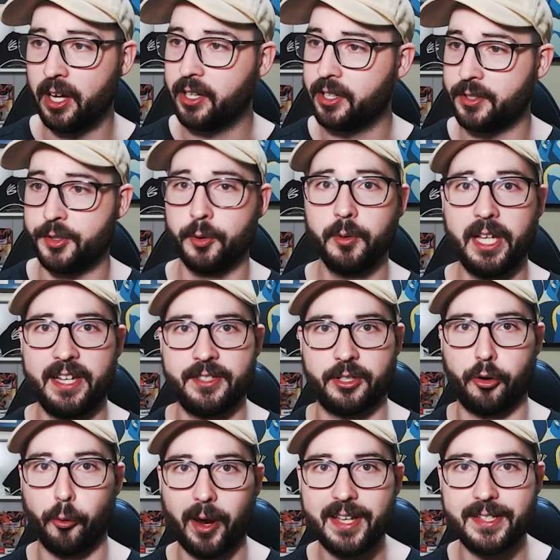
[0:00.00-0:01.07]
Zula is
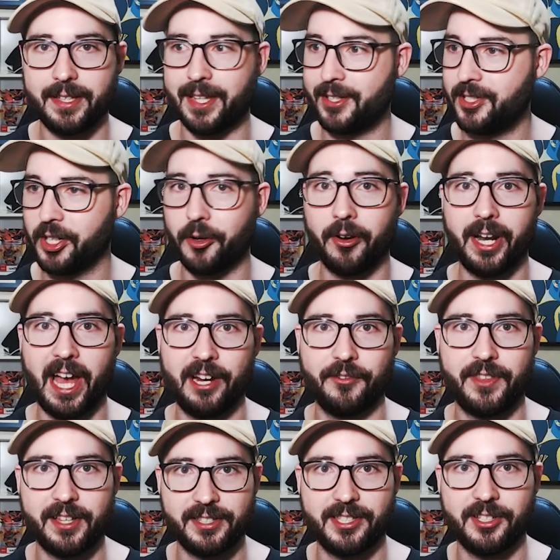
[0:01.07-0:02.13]
crazy that she got out of
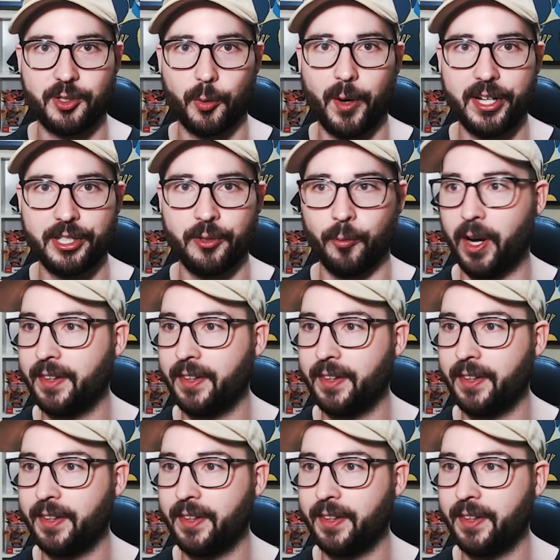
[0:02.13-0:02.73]
that situation, right?